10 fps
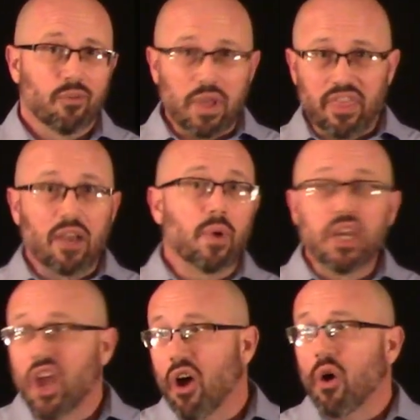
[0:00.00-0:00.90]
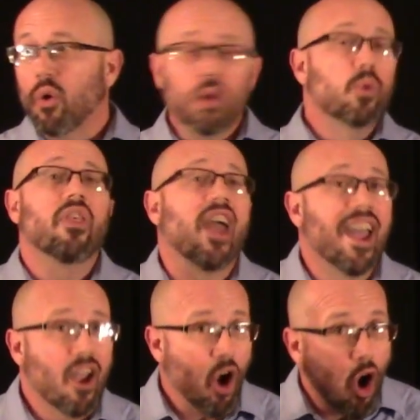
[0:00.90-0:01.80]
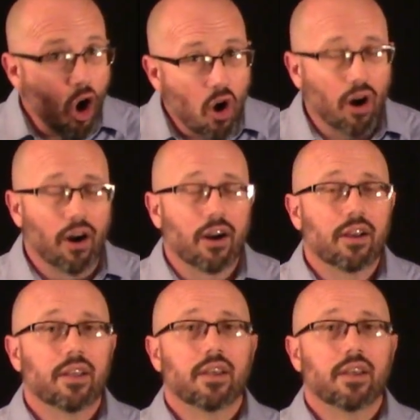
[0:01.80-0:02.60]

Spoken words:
We think we know who they are.